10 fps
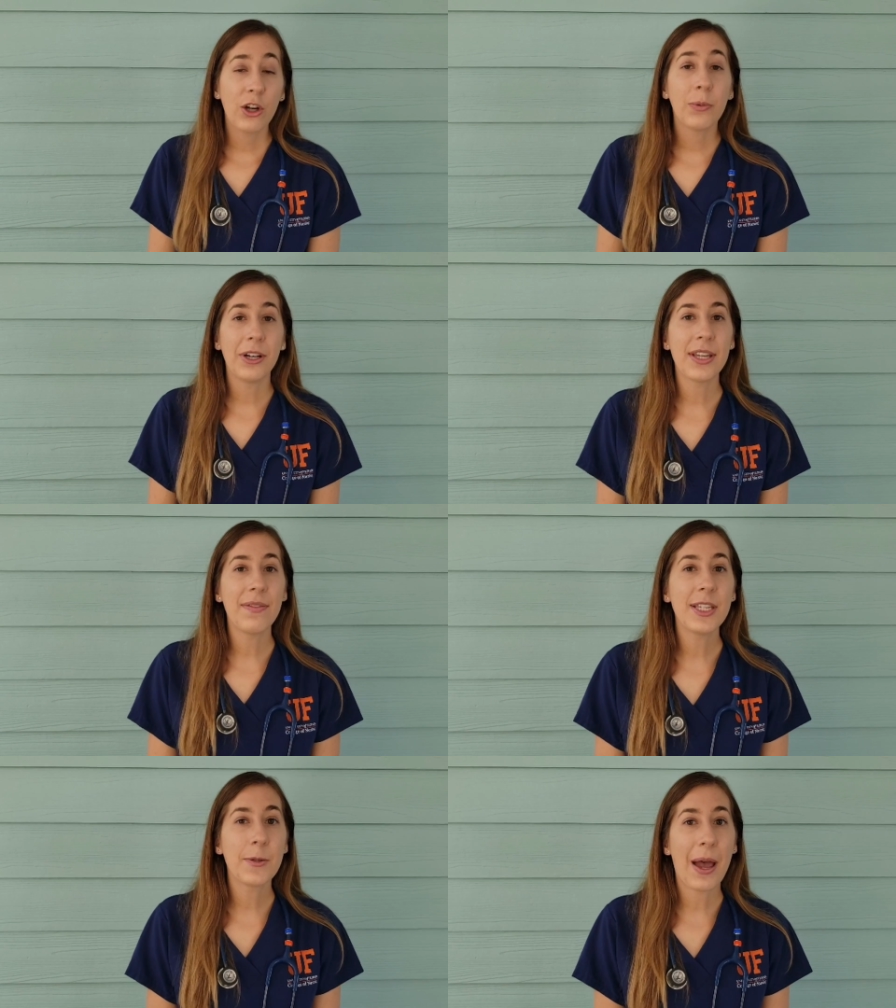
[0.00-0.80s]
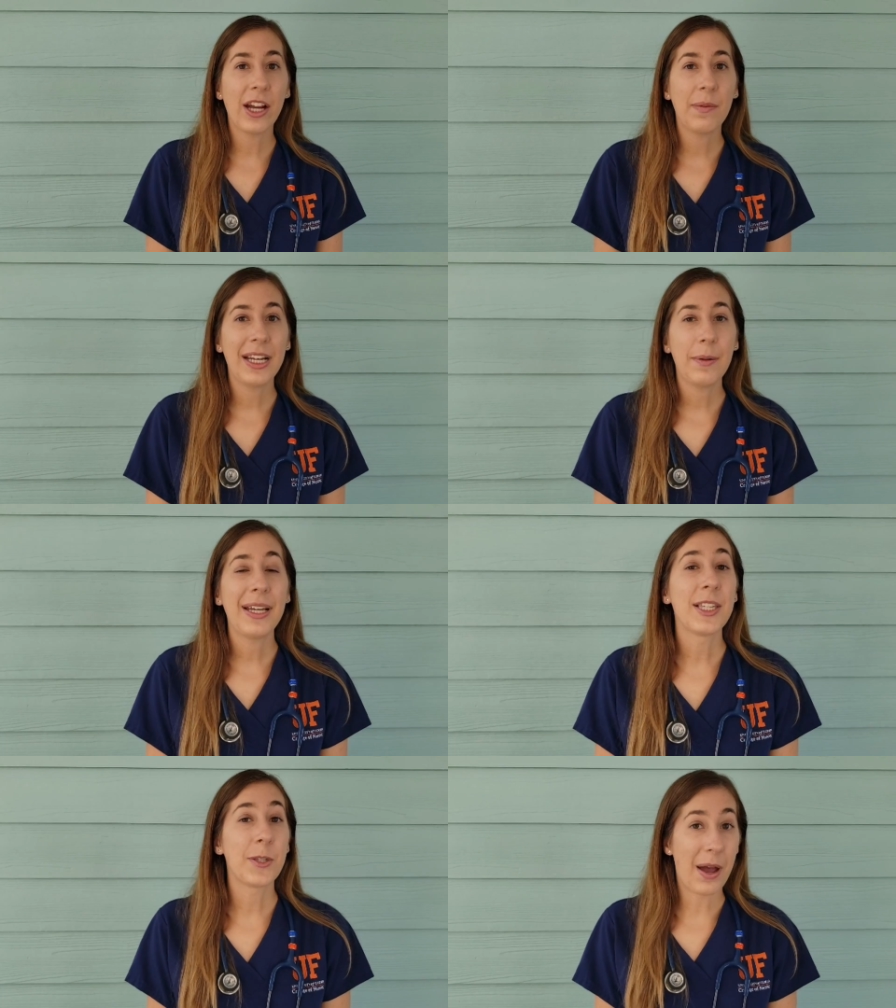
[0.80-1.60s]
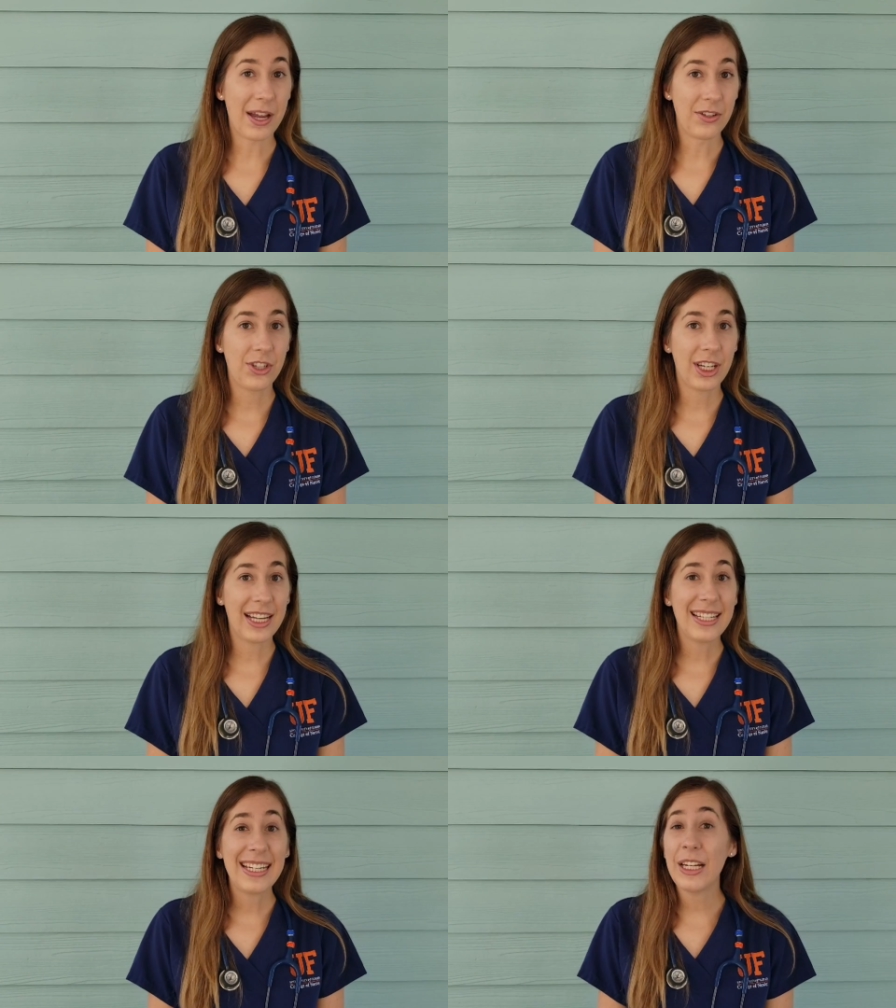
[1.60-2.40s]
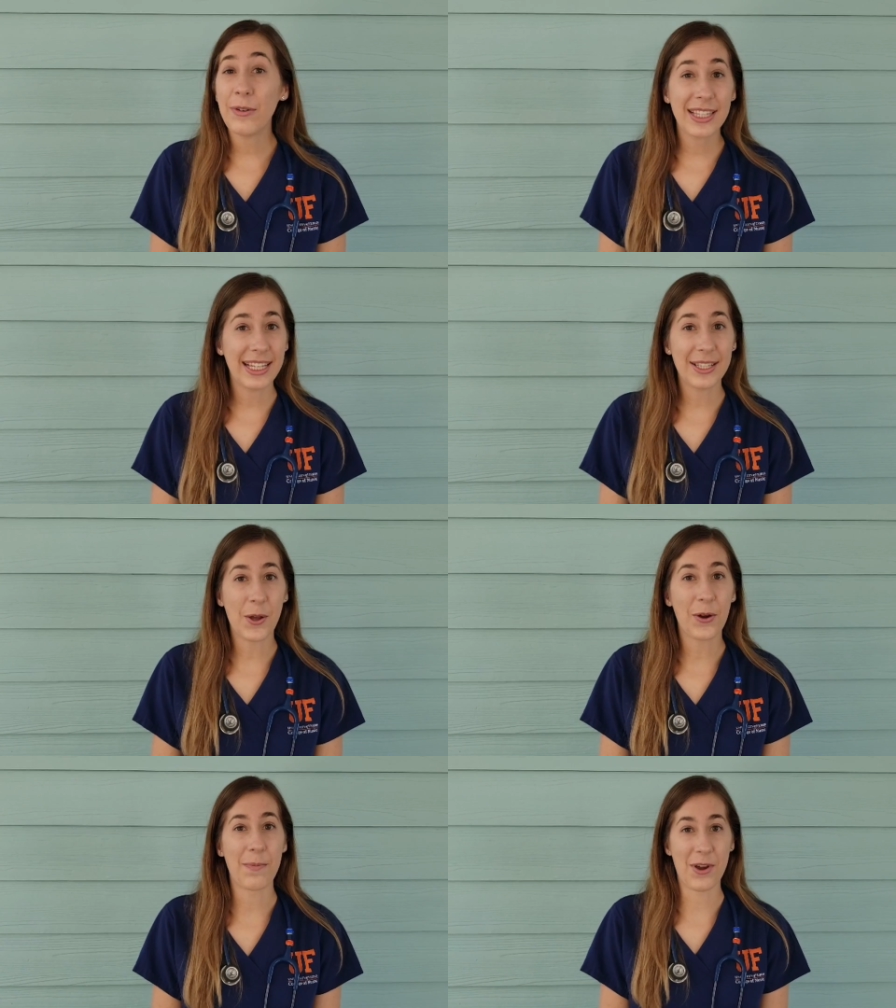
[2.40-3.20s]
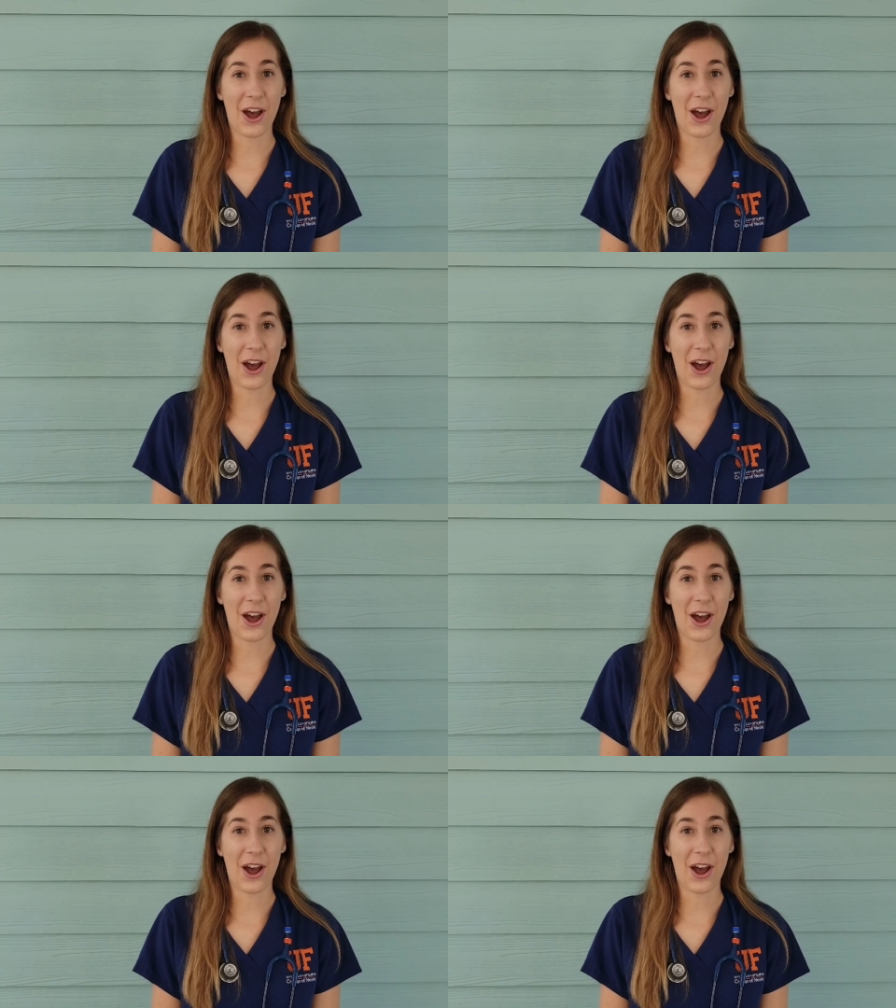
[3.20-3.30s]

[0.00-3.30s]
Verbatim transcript: Her words have inspired me to be a sponge to continuously soak up